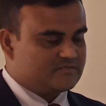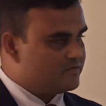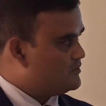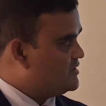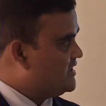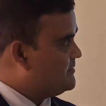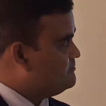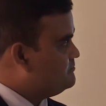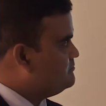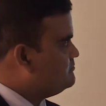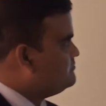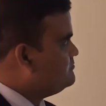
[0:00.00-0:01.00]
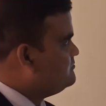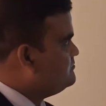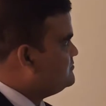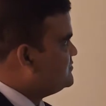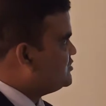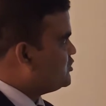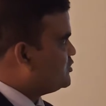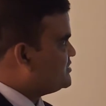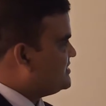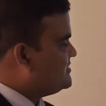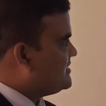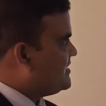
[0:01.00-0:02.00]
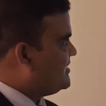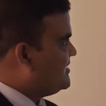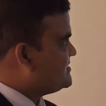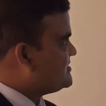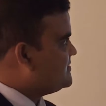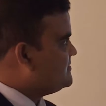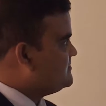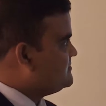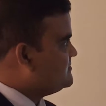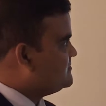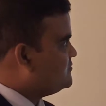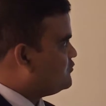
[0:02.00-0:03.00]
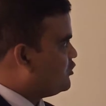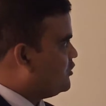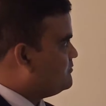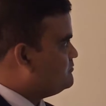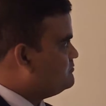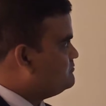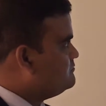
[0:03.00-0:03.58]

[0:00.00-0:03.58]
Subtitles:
We have chosen a lesson from